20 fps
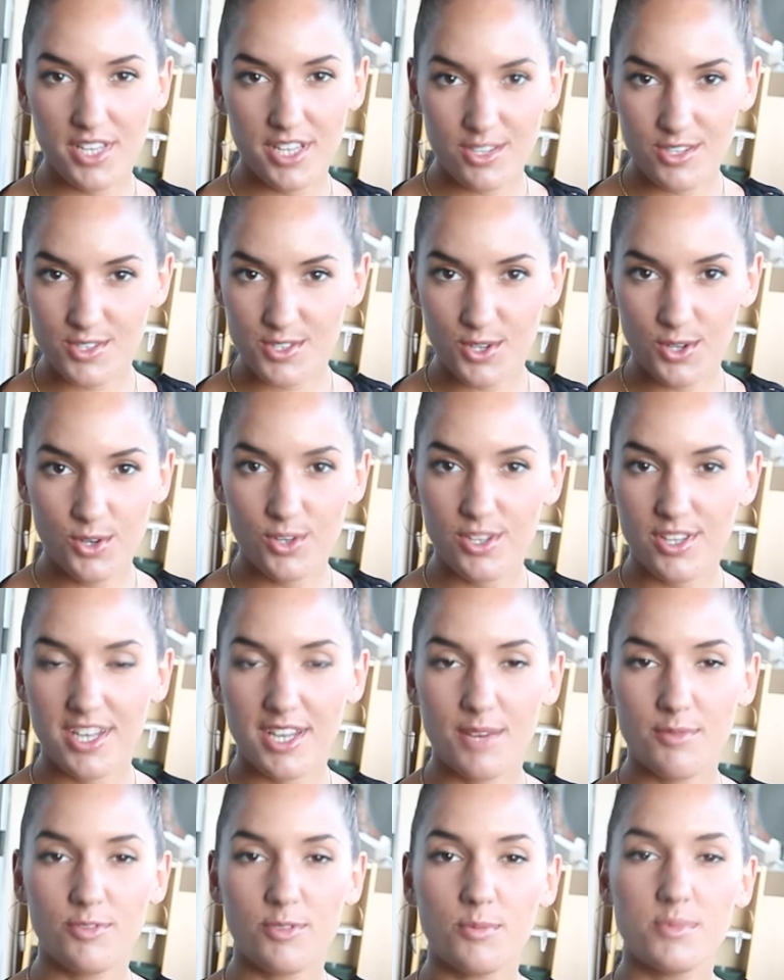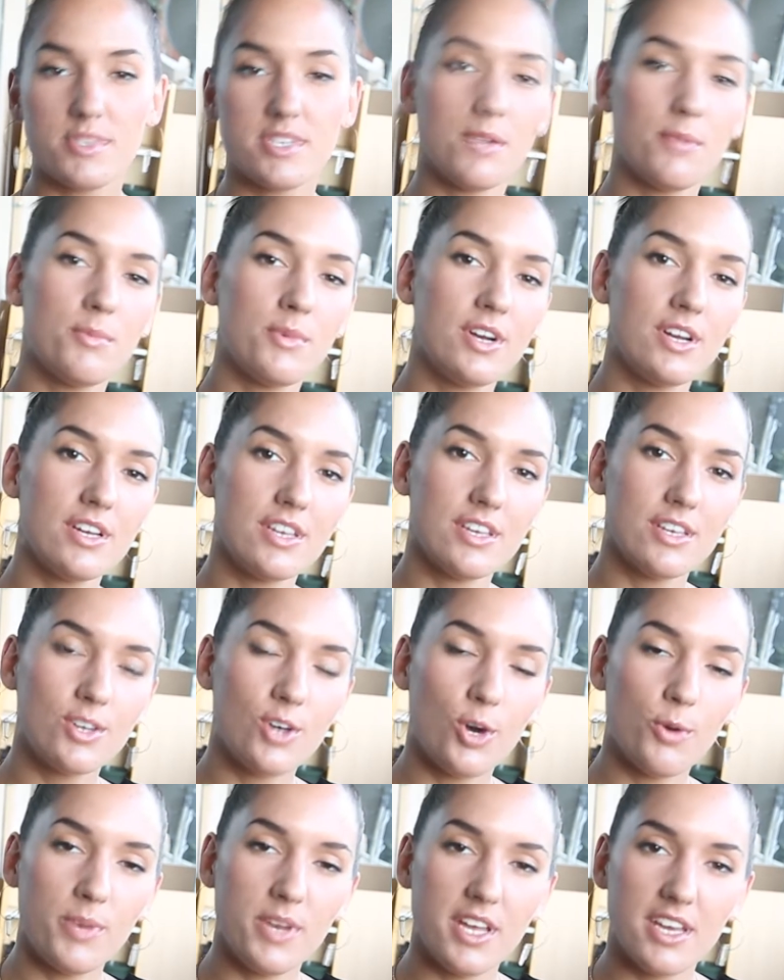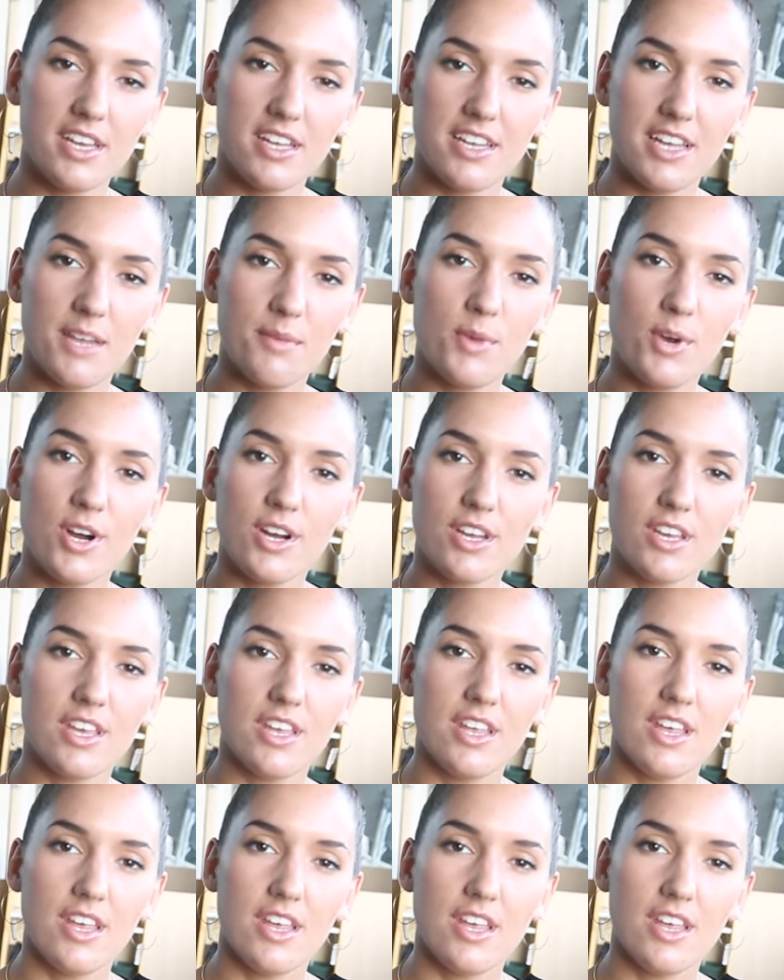years old and I'm from Denmark, Copenhagen, Denmark.